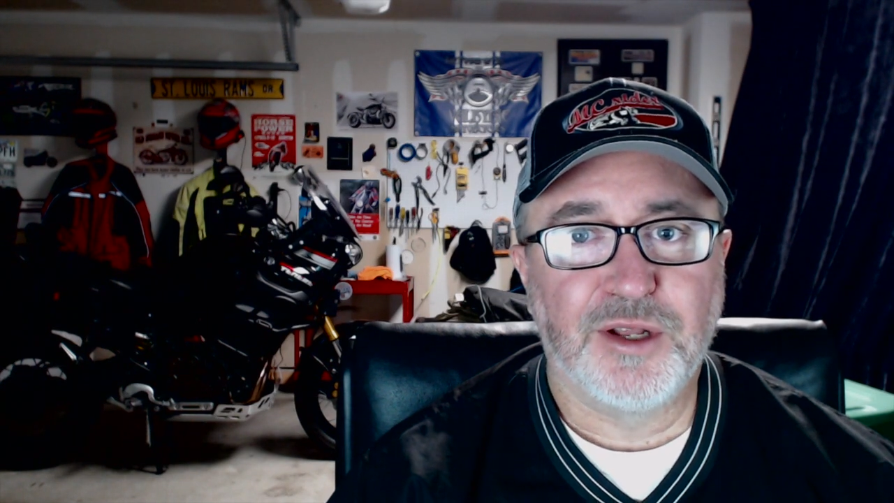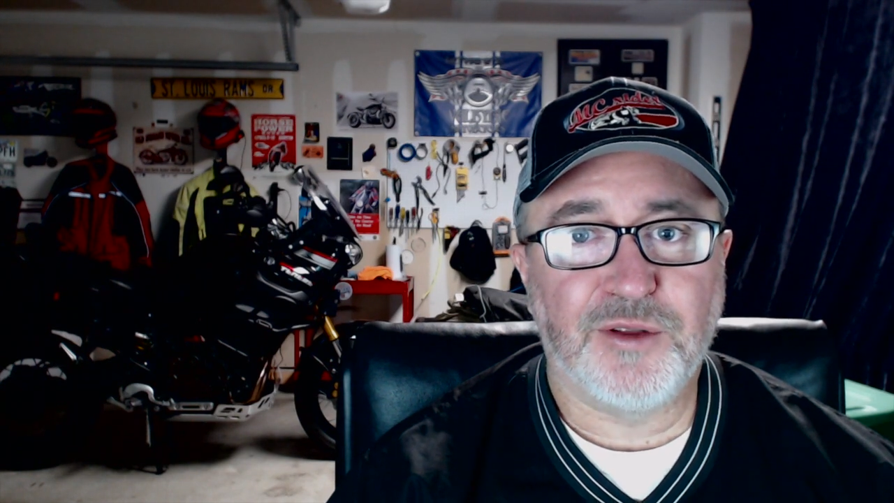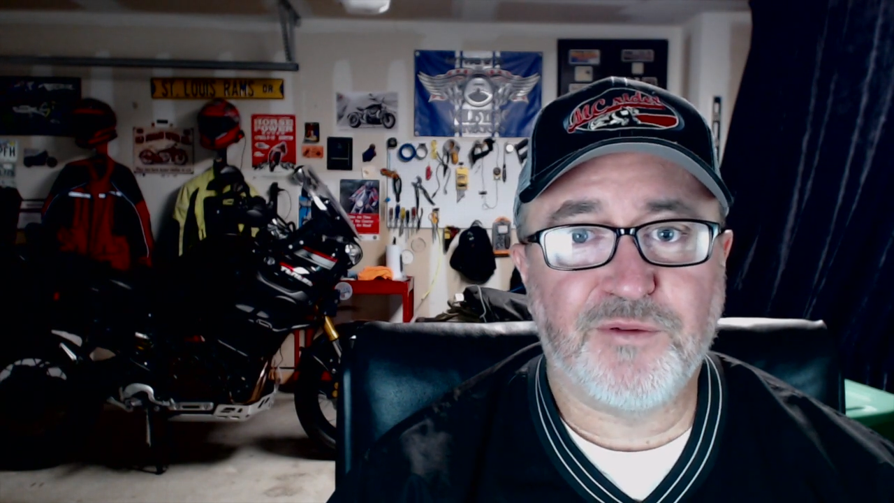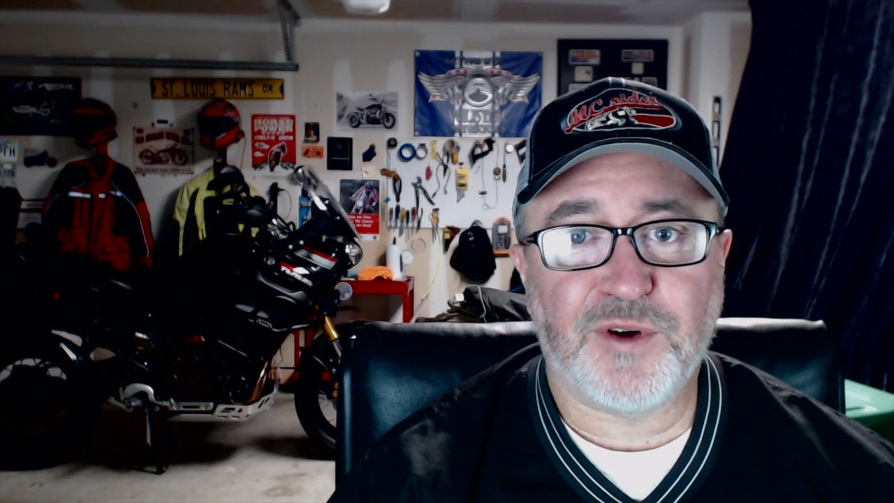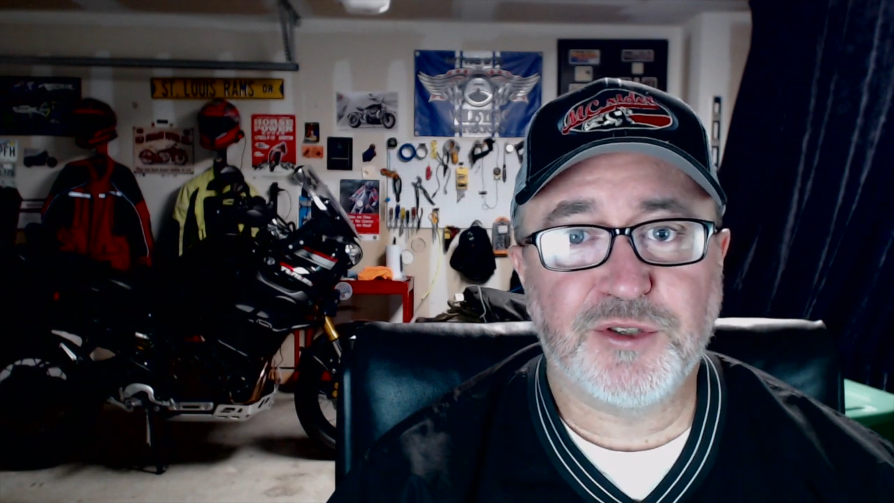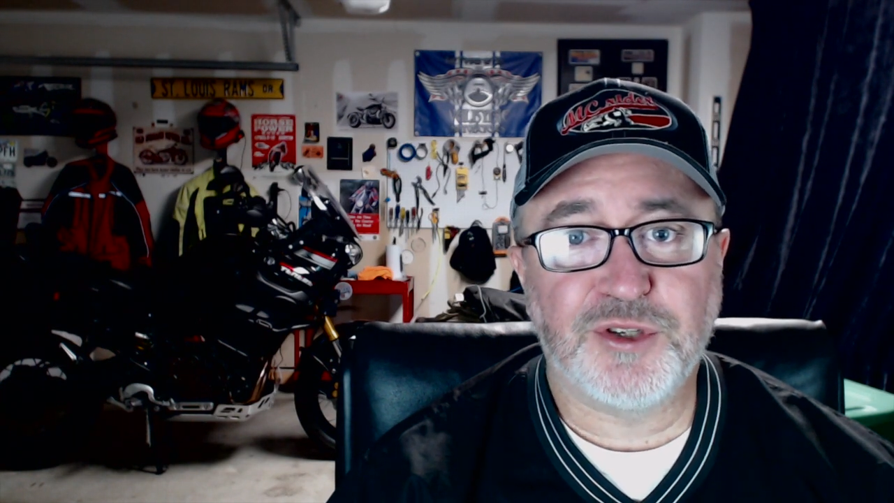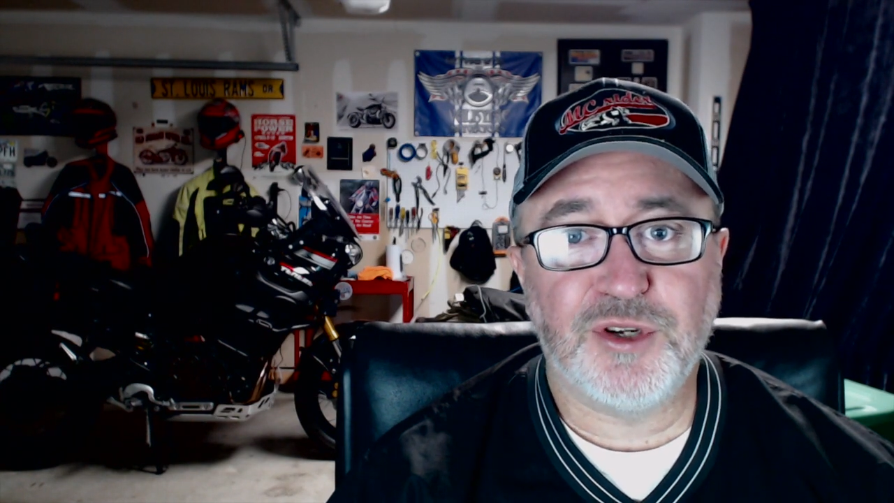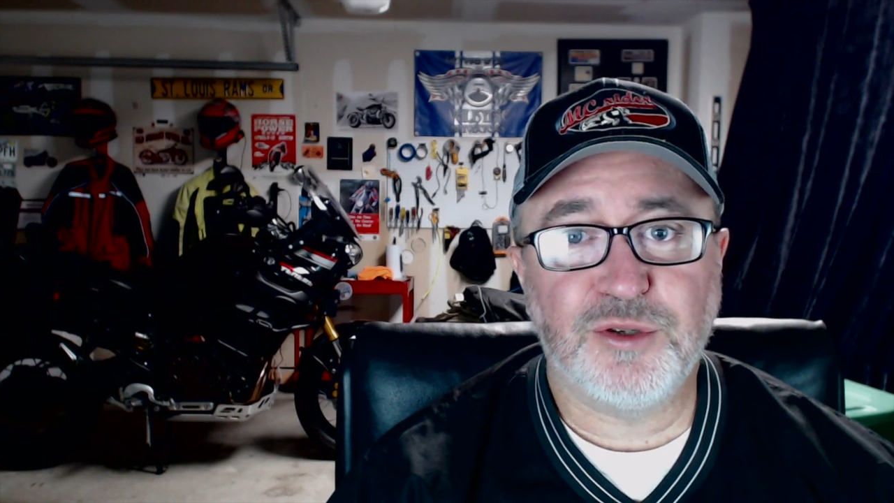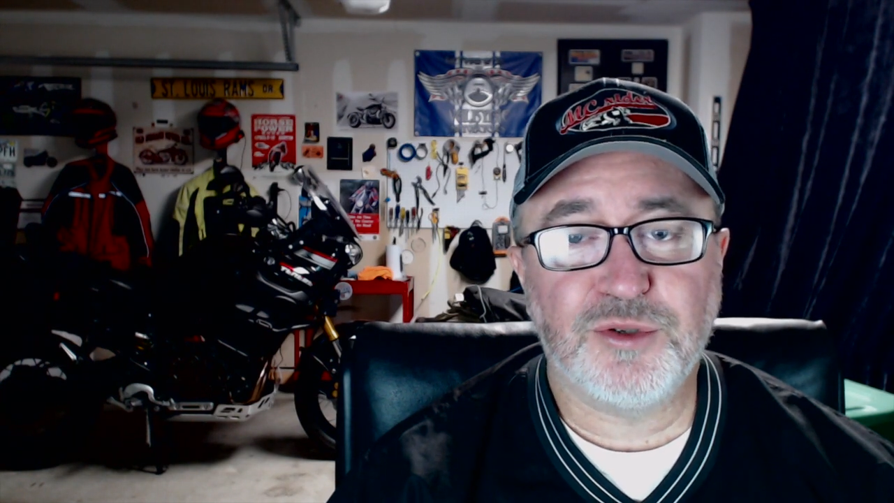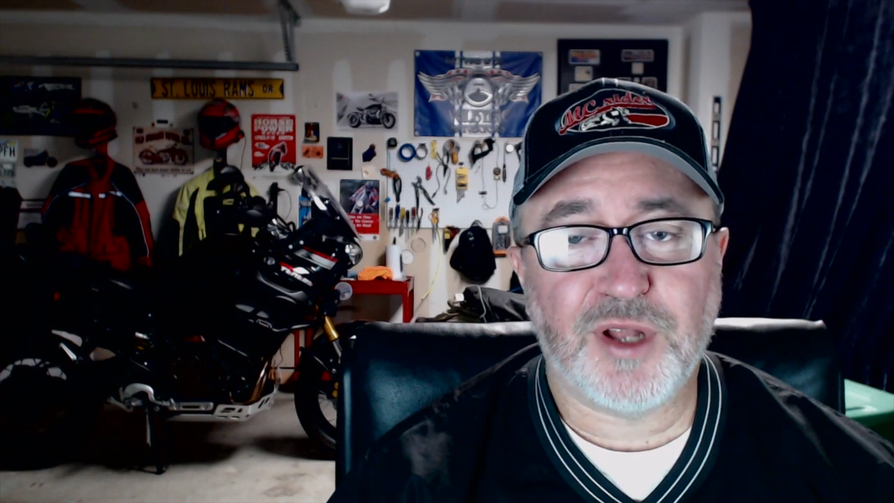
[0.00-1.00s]
The first
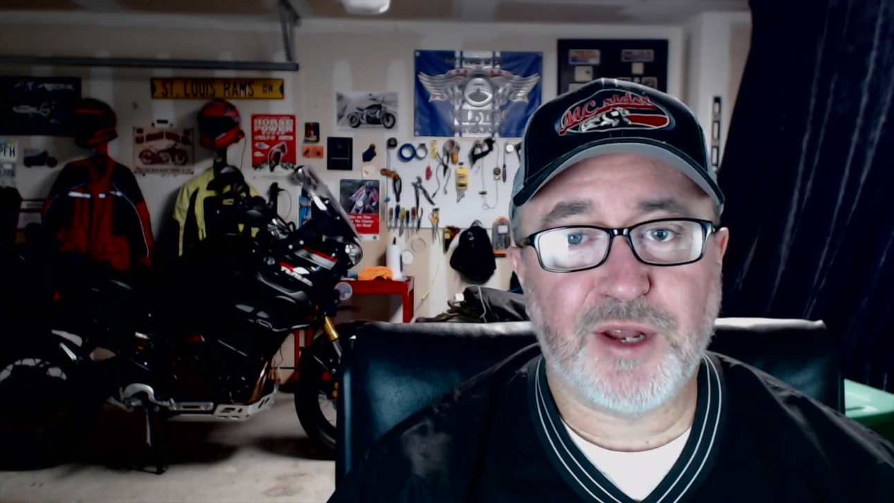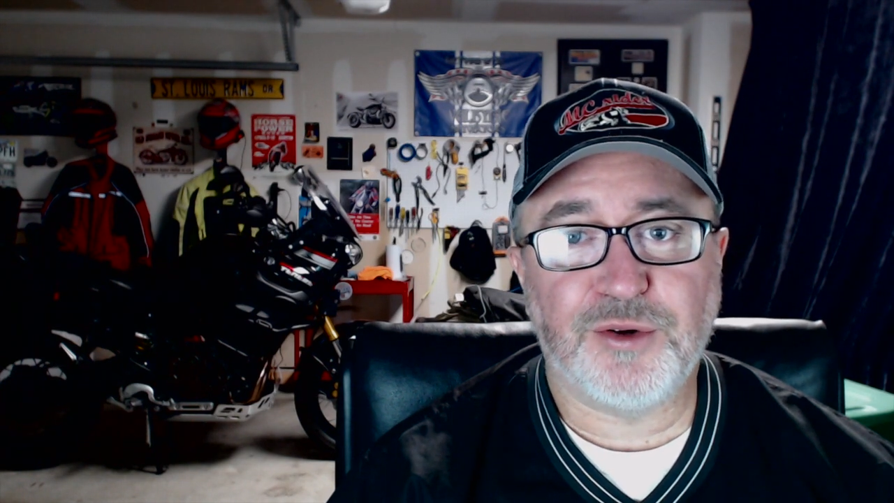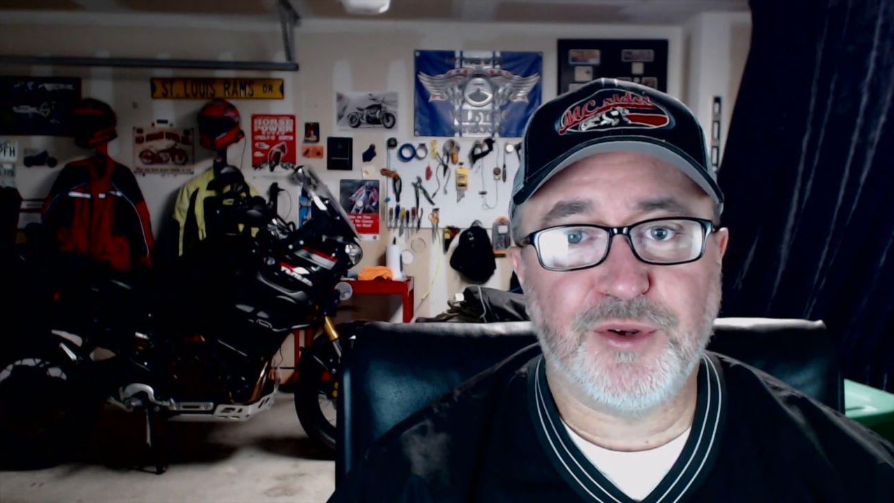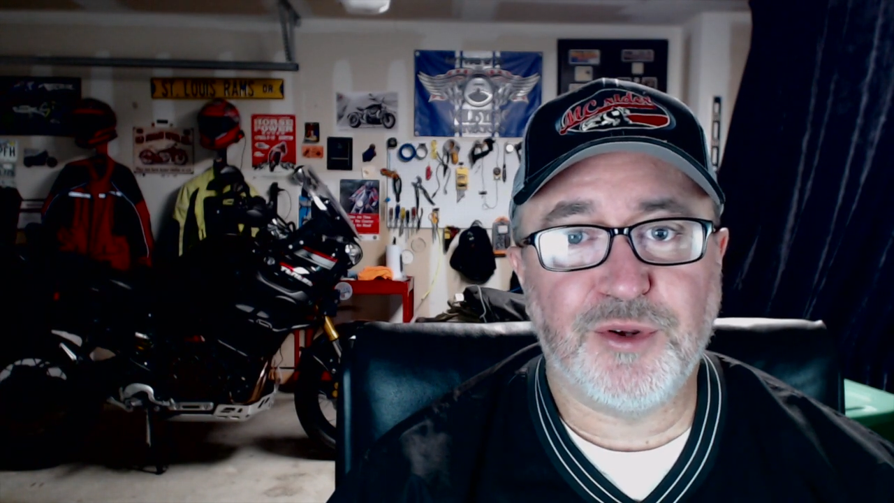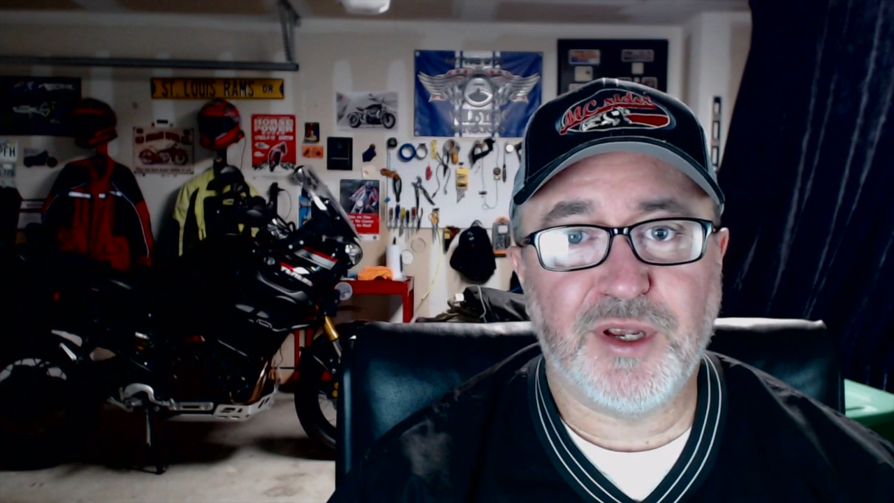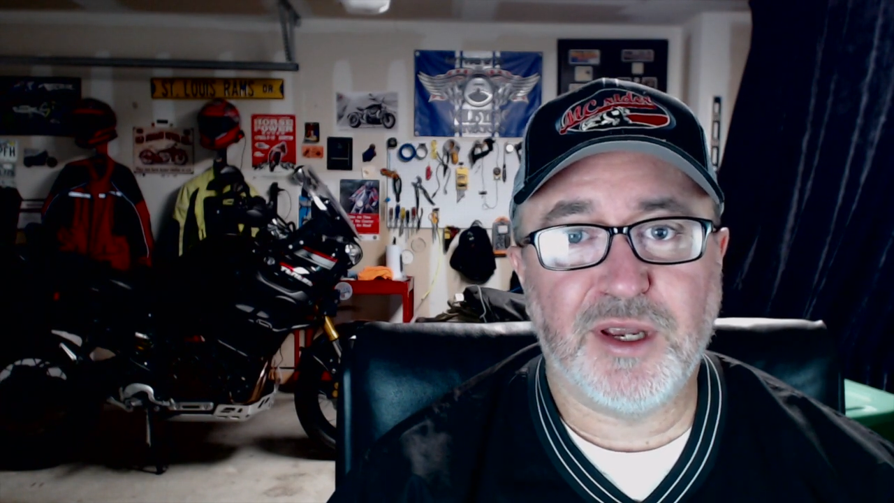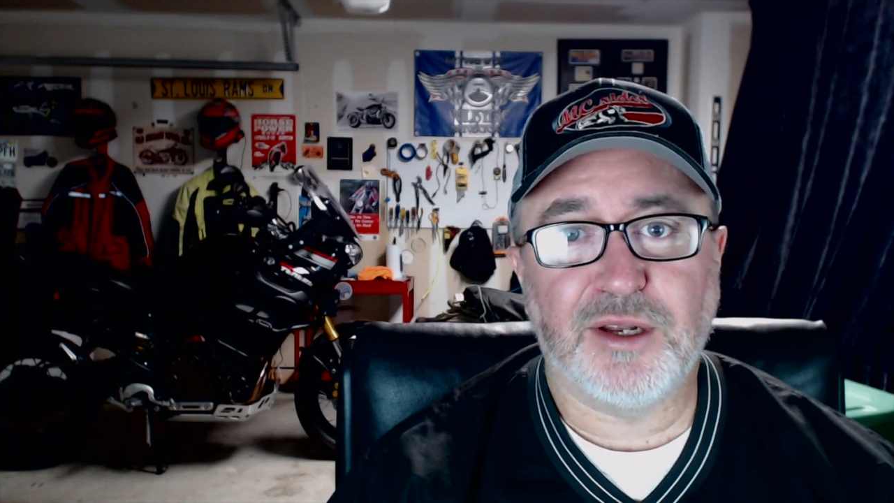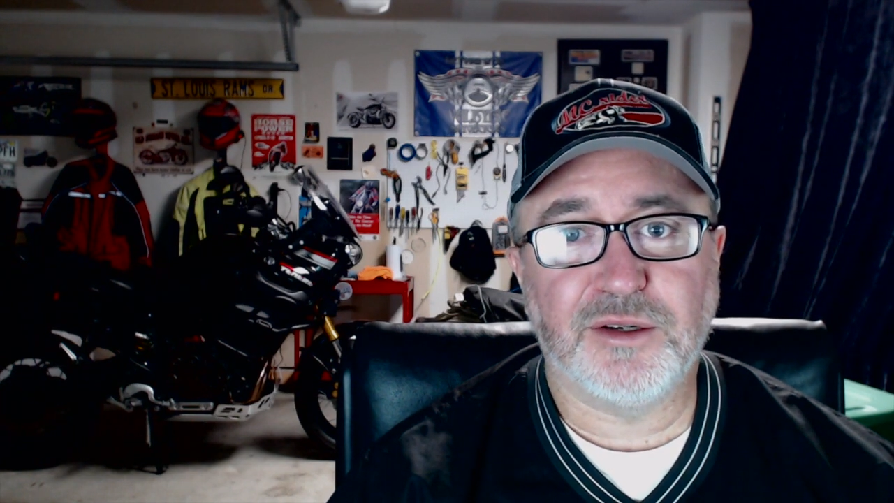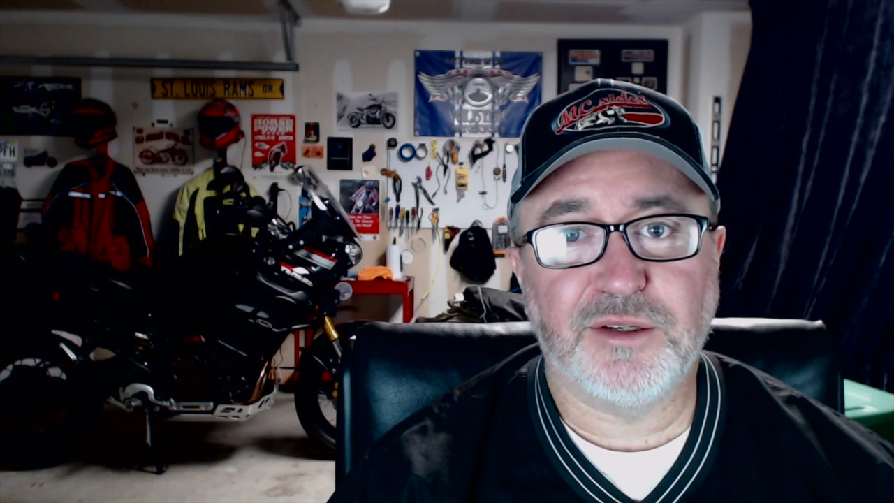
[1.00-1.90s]
newsletter you get